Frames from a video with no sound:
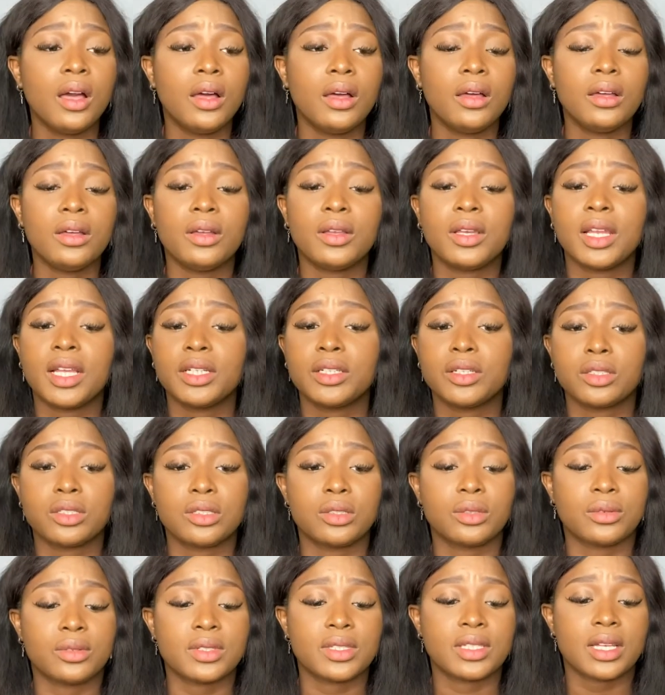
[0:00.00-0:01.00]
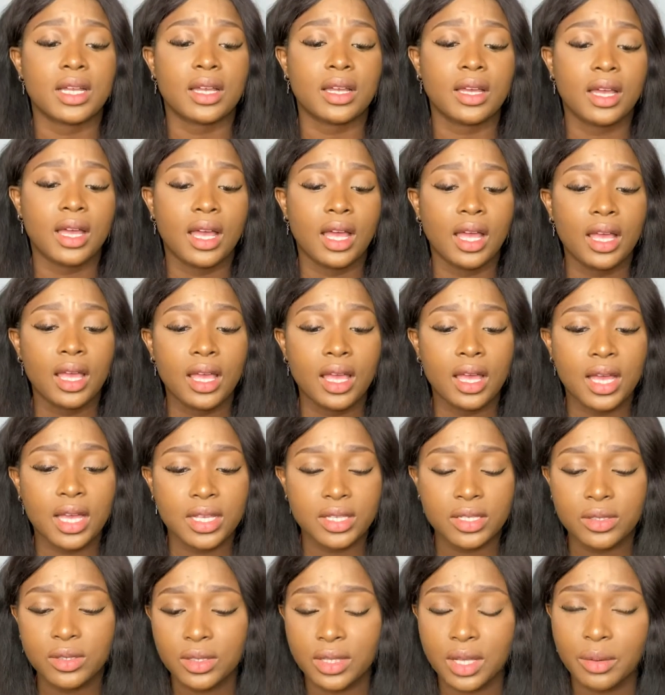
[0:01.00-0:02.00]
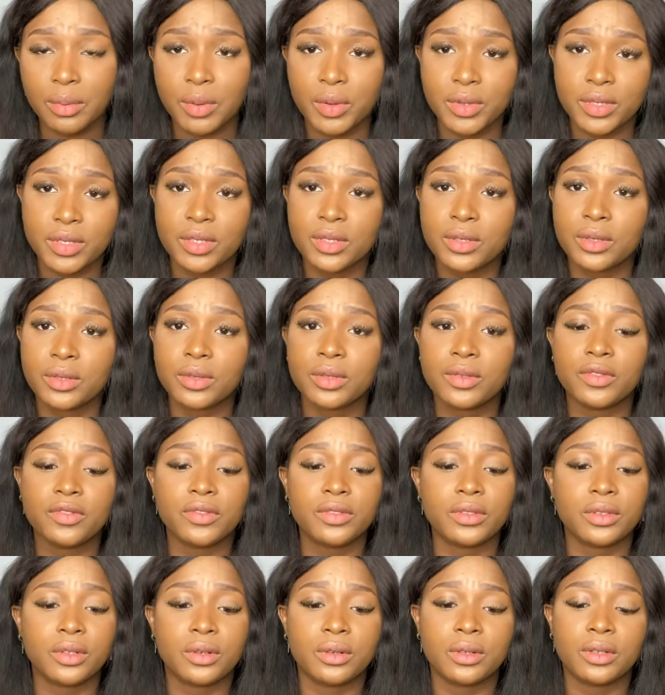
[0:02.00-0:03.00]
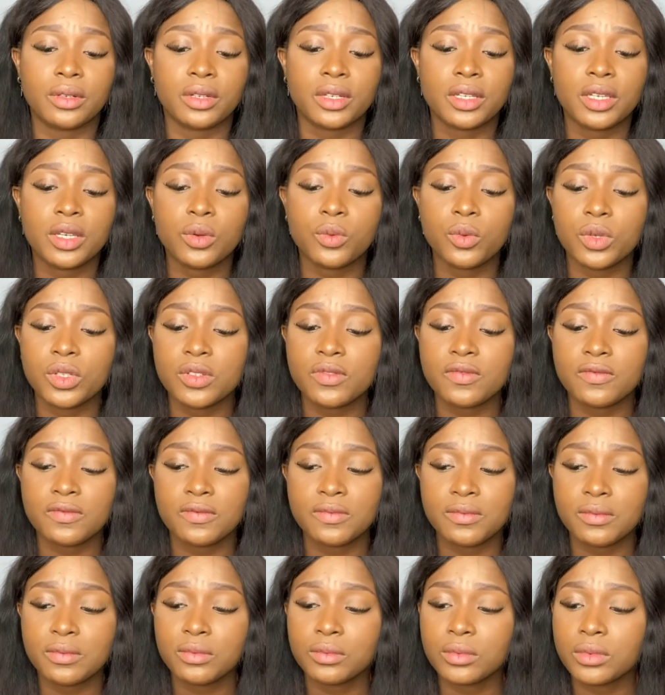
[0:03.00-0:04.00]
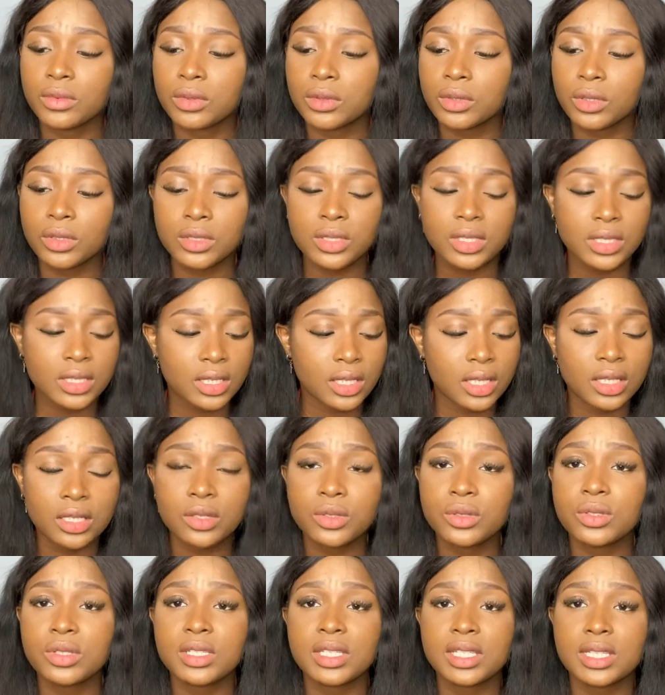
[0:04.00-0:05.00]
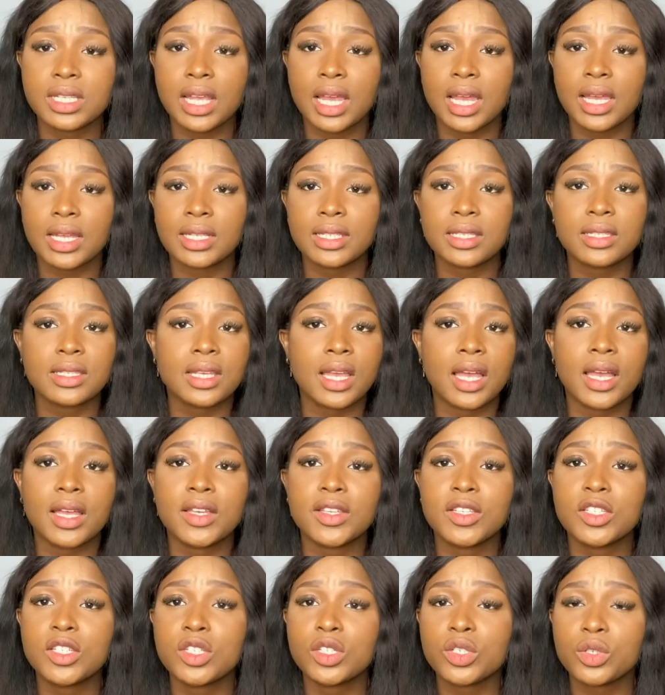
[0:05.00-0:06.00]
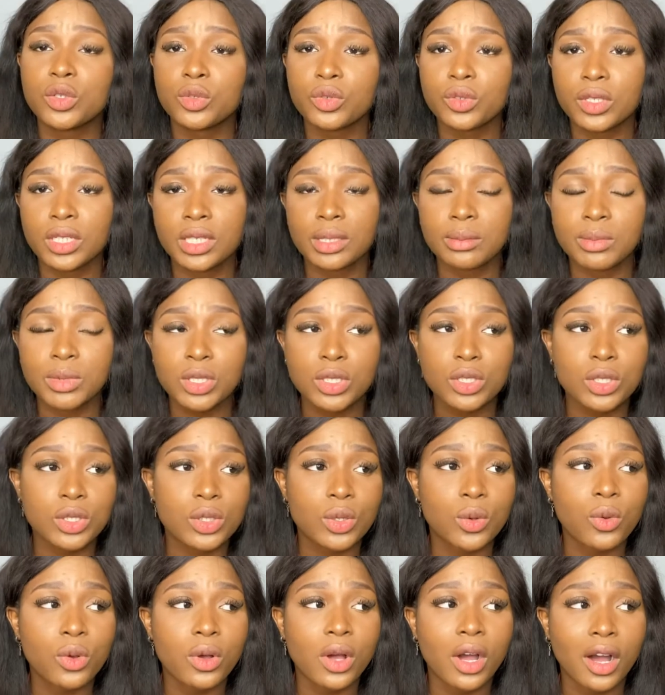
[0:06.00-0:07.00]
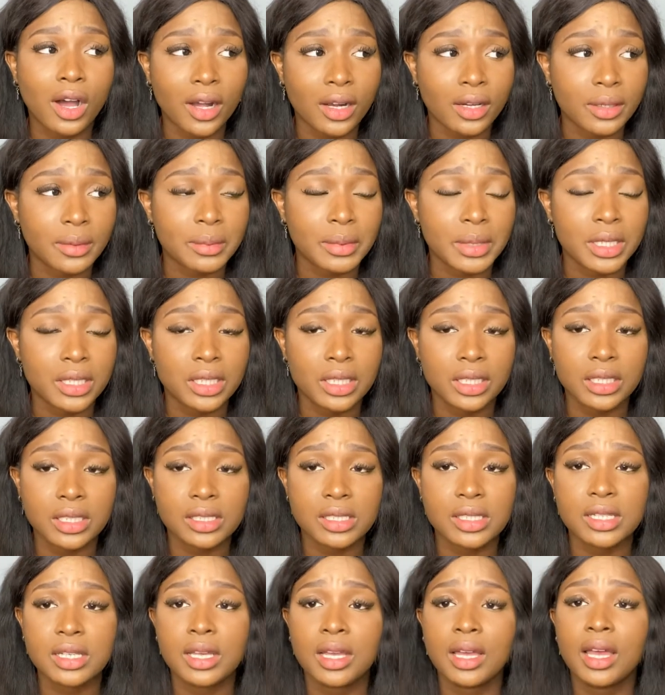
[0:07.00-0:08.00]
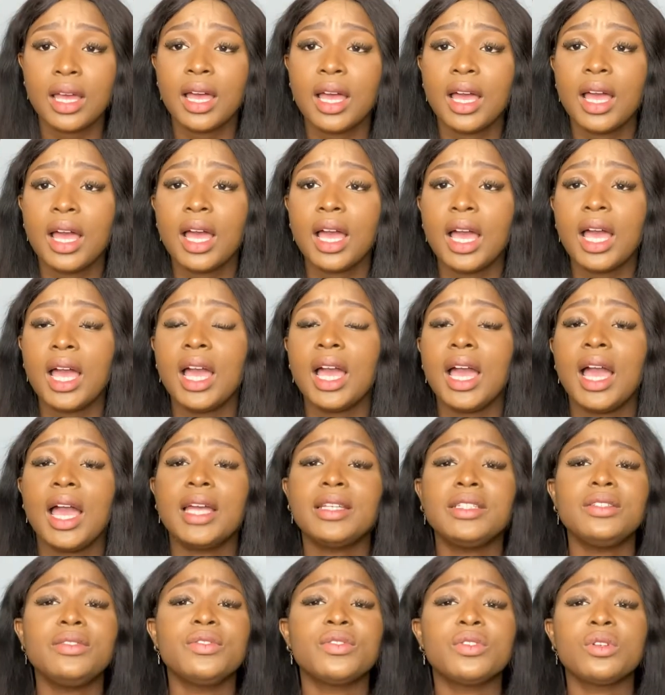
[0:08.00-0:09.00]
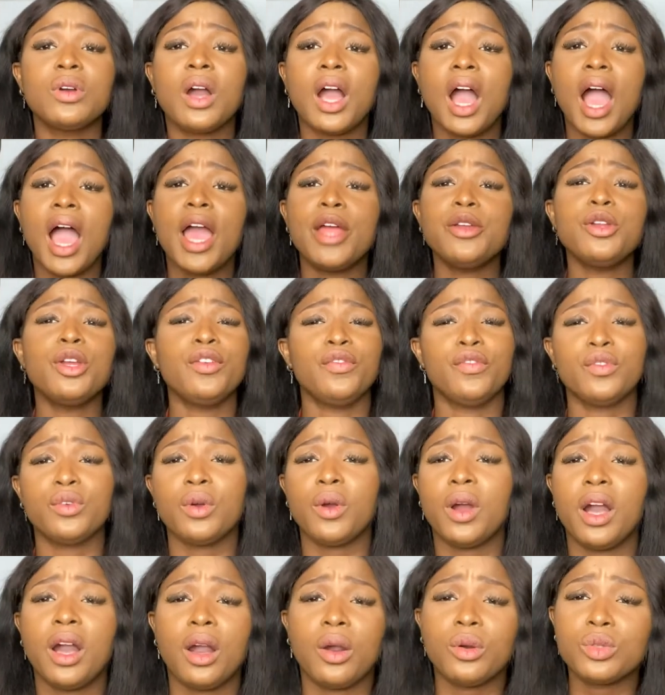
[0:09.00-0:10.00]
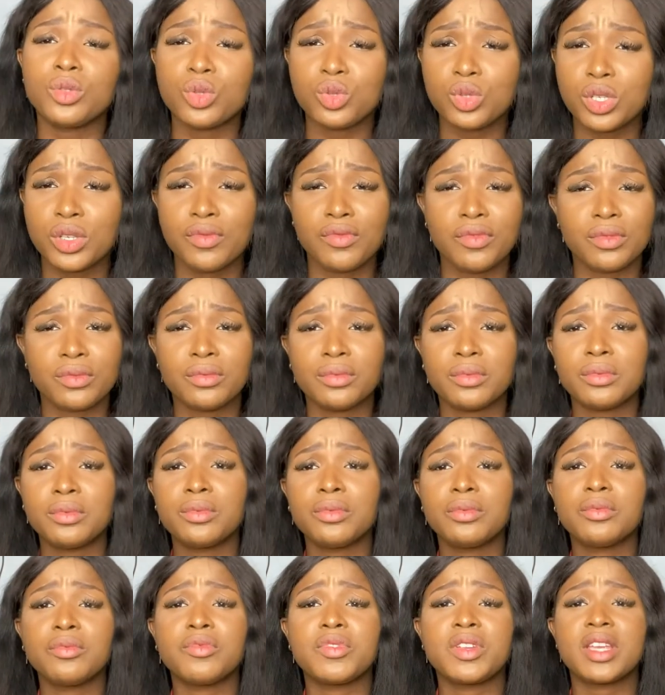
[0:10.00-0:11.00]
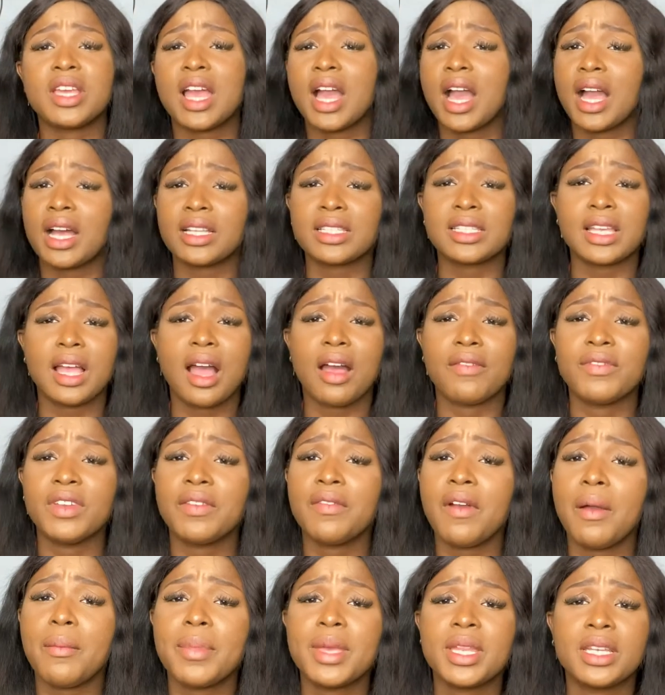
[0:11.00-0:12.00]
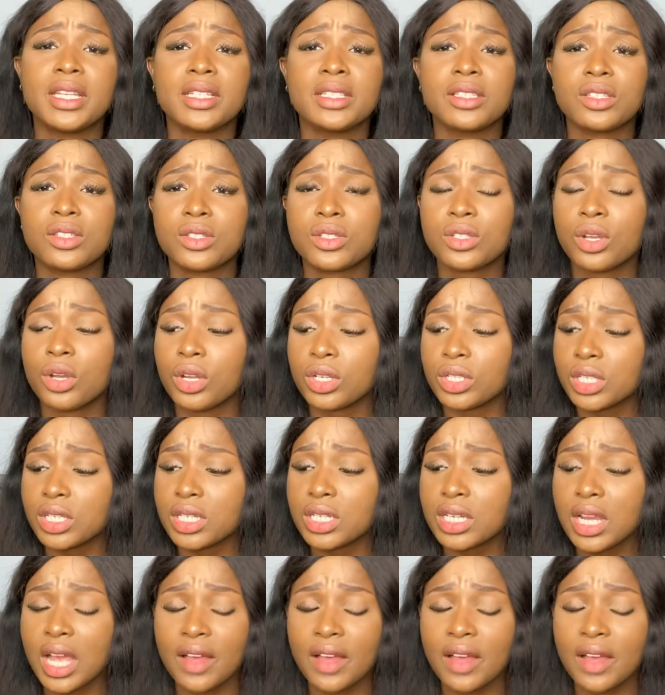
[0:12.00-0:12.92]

All I just know is that I saw that person on the floor. He was not a good sight. I screamed so hard because I don't even know how to even react. I've never seen such